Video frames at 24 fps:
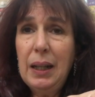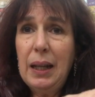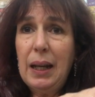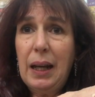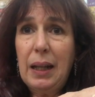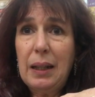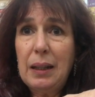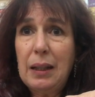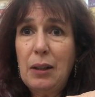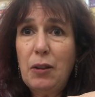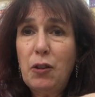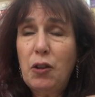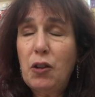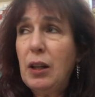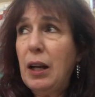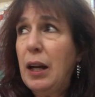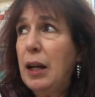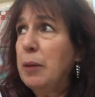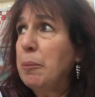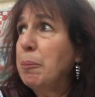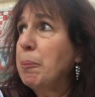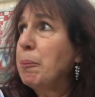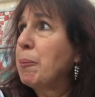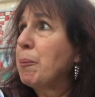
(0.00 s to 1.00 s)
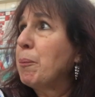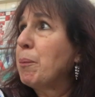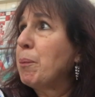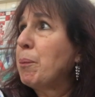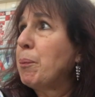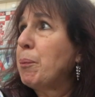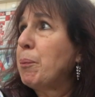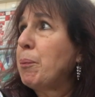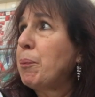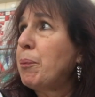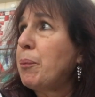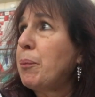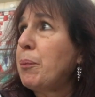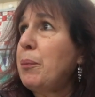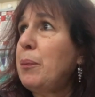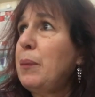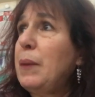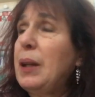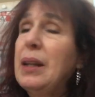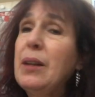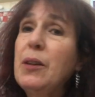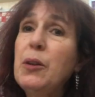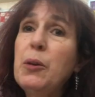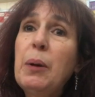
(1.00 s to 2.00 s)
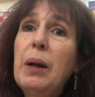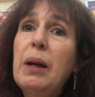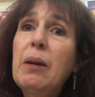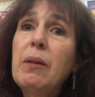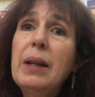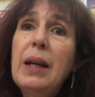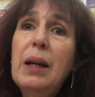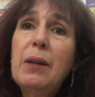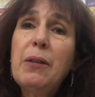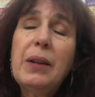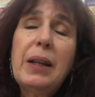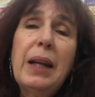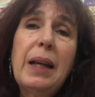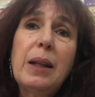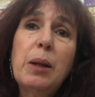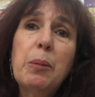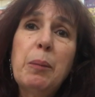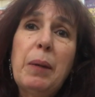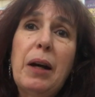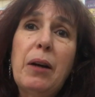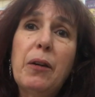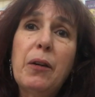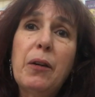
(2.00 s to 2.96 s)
at lunchtime. So I only have to take them out